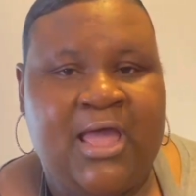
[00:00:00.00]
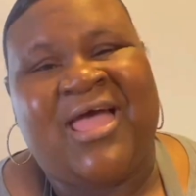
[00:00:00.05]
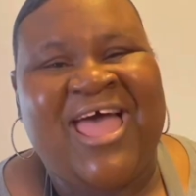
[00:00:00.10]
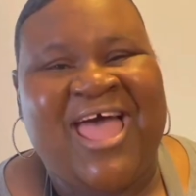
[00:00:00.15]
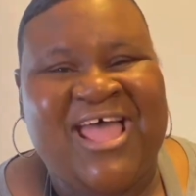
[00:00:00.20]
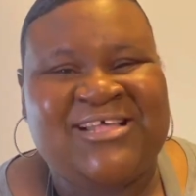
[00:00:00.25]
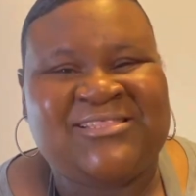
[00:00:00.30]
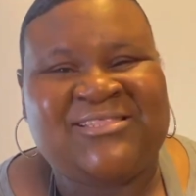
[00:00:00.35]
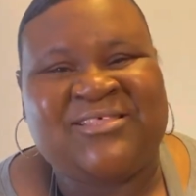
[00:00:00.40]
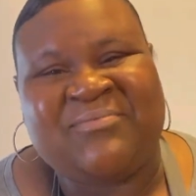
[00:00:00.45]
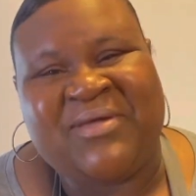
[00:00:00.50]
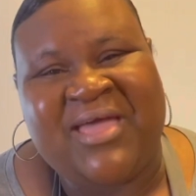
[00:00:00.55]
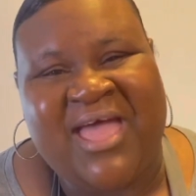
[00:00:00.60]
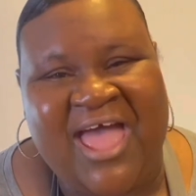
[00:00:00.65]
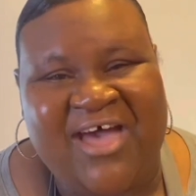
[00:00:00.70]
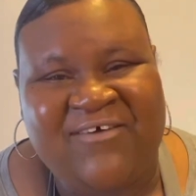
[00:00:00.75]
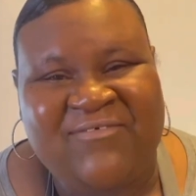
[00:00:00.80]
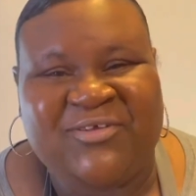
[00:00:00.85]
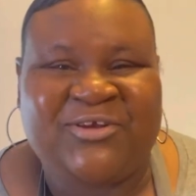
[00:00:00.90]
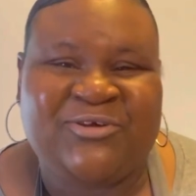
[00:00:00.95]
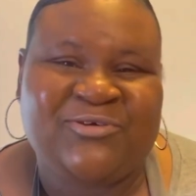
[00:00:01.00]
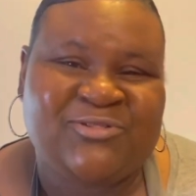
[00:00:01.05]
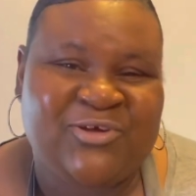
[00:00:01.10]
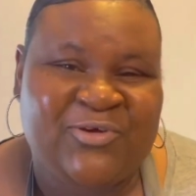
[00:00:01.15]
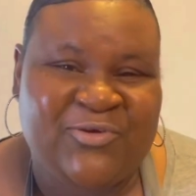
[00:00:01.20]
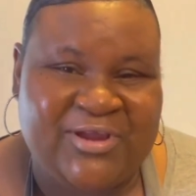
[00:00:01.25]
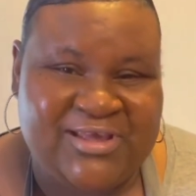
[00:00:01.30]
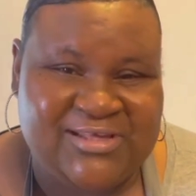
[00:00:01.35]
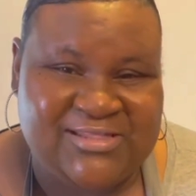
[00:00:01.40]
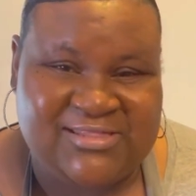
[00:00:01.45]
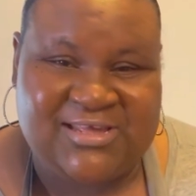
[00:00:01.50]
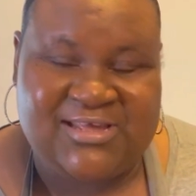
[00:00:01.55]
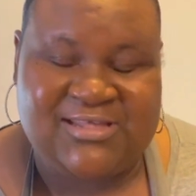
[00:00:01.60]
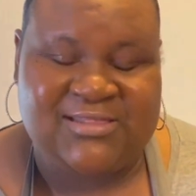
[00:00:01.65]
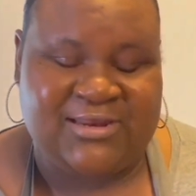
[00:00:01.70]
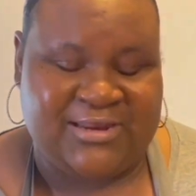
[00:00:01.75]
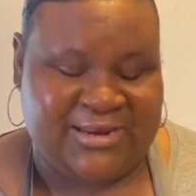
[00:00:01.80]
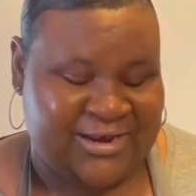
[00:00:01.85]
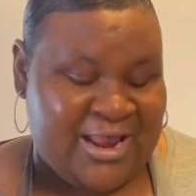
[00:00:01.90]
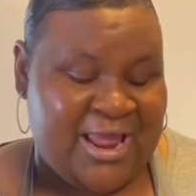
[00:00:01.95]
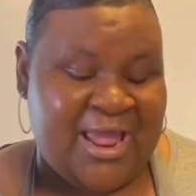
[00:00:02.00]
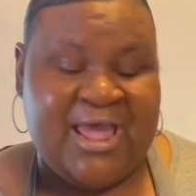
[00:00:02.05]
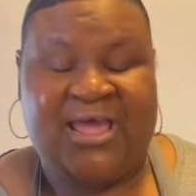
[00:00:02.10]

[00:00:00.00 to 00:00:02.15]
and some Cavender's Greek seasoning.